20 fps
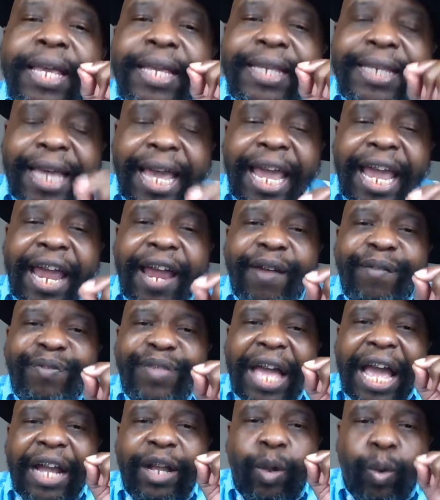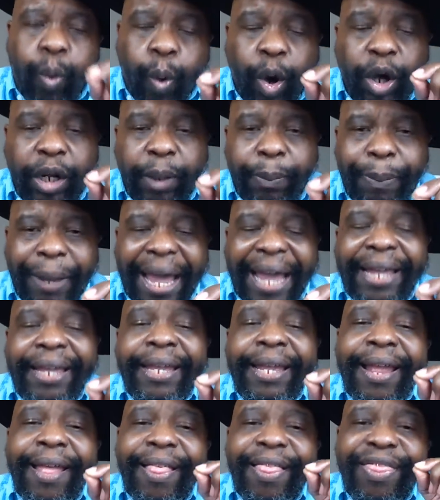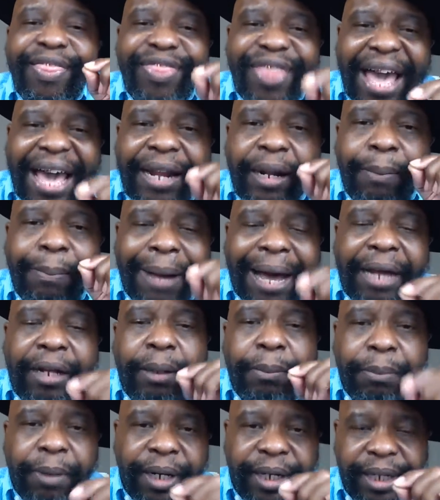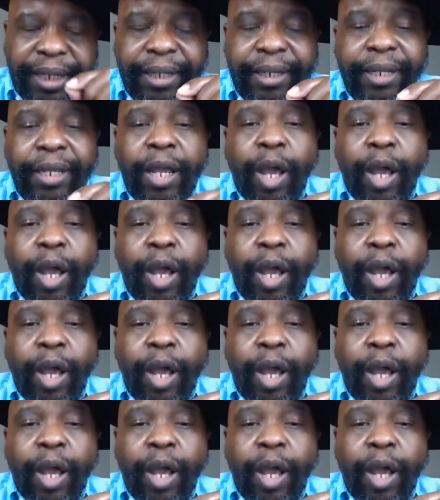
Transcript: gave that quarterback that amount of money,